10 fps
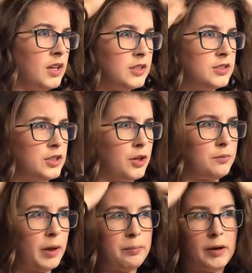So
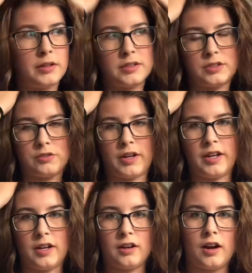my parting is right
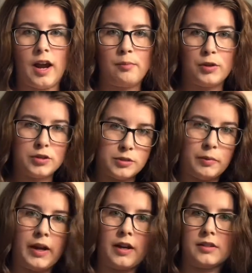here, and most of my
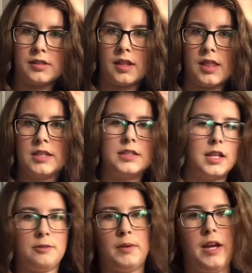hair is on this
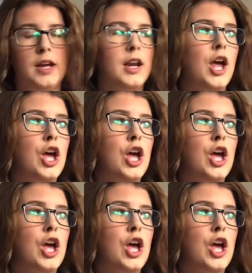side of my head.